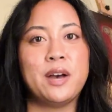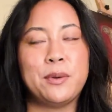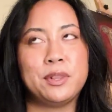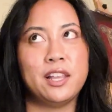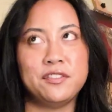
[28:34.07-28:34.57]
I
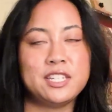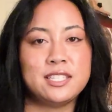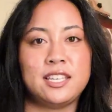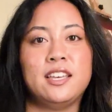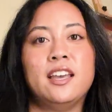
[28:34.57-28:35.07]
would love to
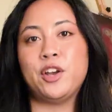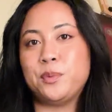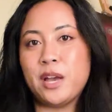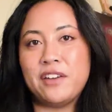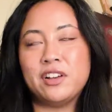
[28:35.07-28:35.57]
see. I hope
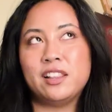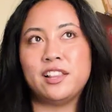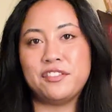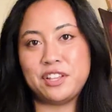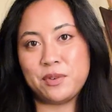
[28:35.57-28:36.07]
you have a
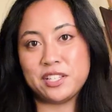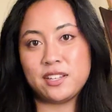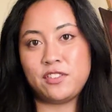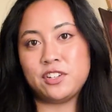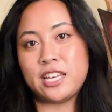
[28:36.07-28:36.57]
lovely rest
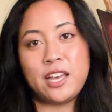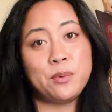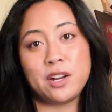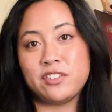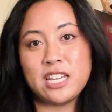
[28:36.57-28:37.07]
of your day,
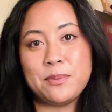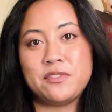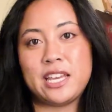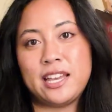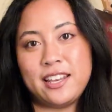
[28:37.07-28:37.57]
whatever time of
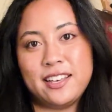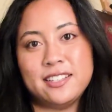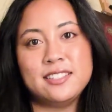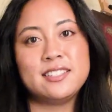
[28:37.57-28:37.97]
day it is.